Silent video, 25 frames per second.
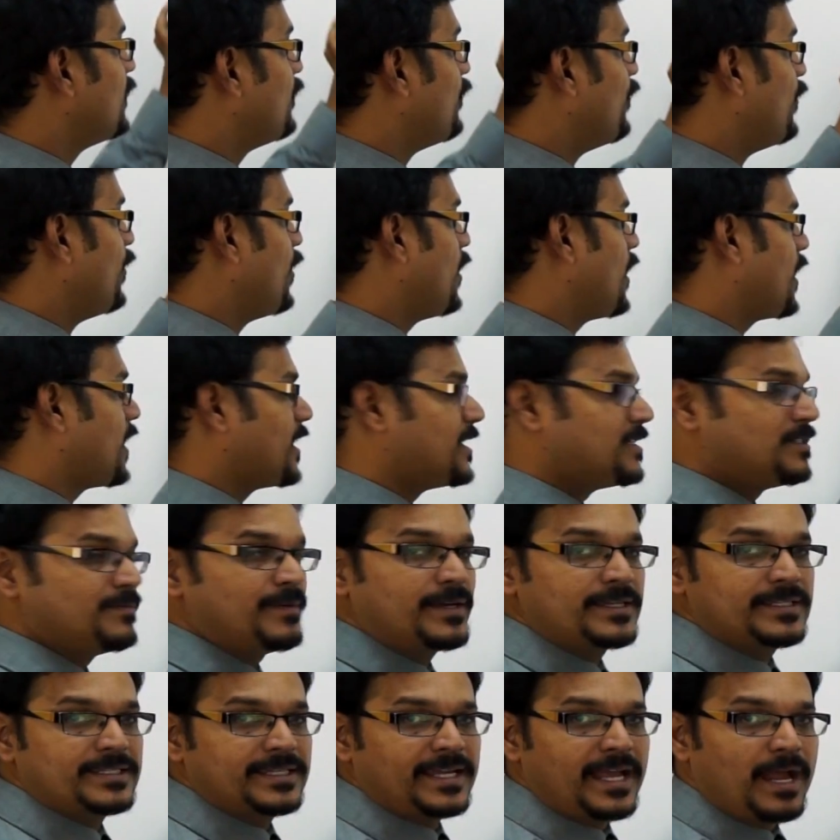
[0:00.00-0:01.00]
block has
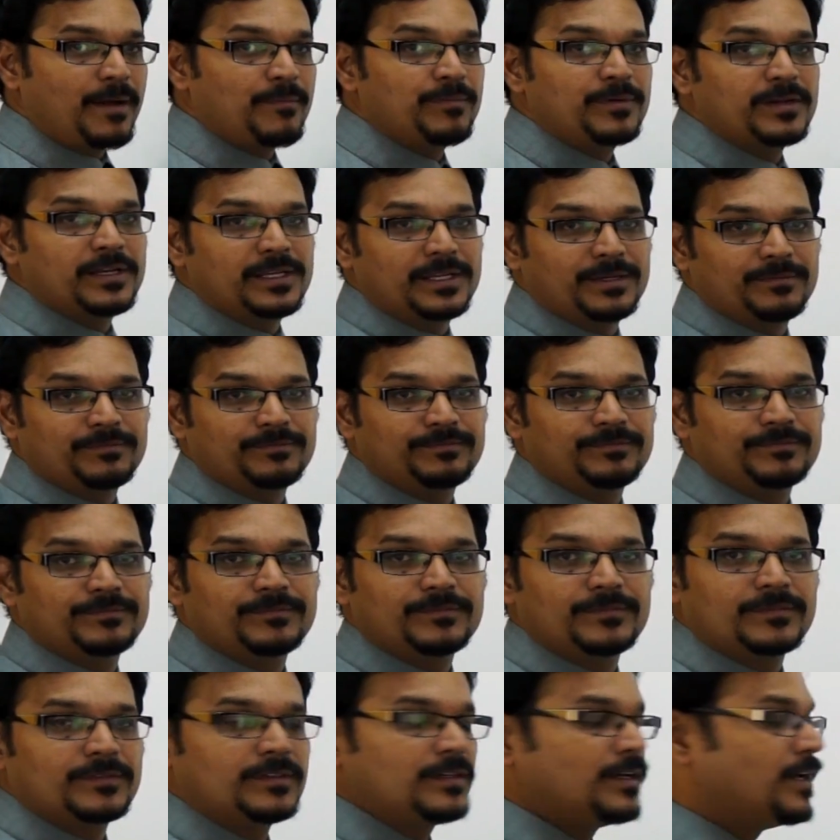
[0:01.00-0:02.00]
mass capital M
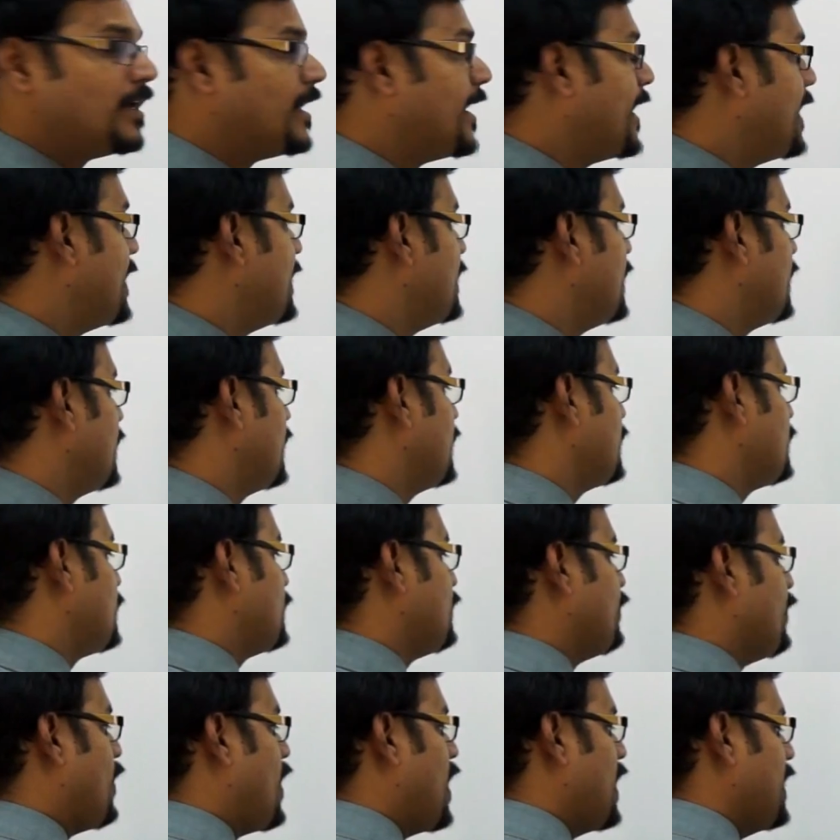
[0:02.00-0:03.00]
and uh,
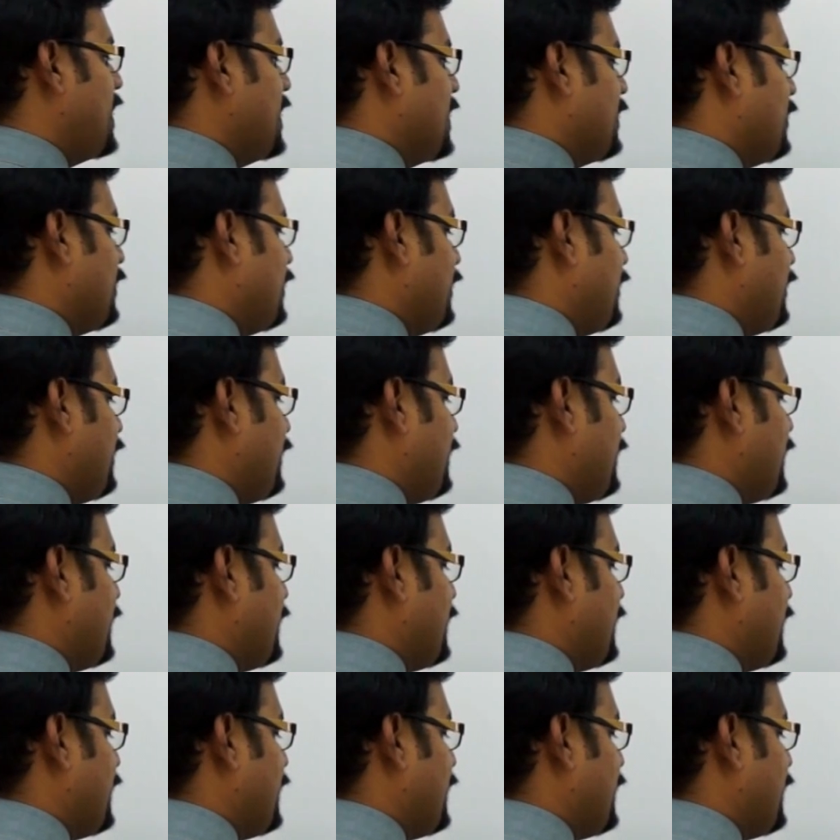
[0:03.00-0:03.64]
small m